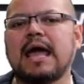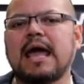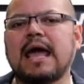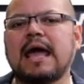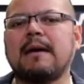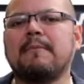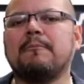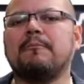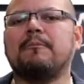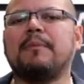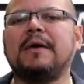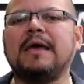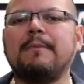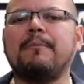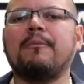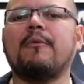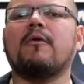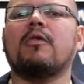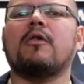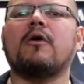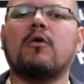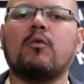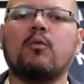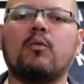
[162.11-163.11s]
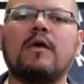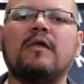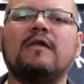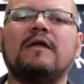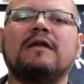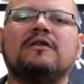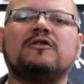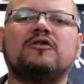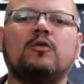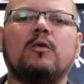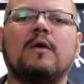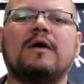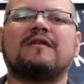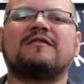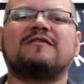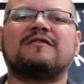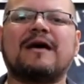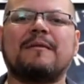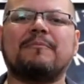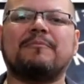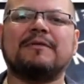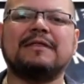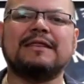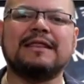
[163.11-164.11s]
and people are willing to
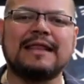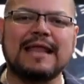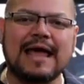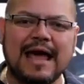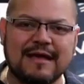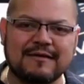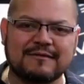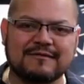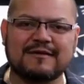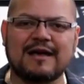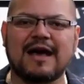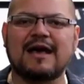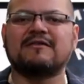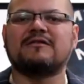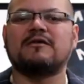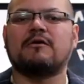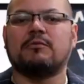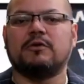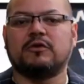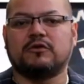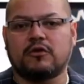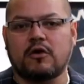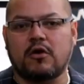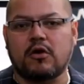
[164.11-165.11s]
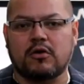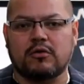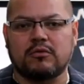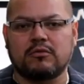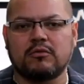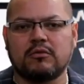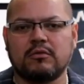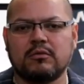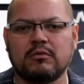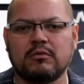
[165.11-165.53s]
accept less as a return.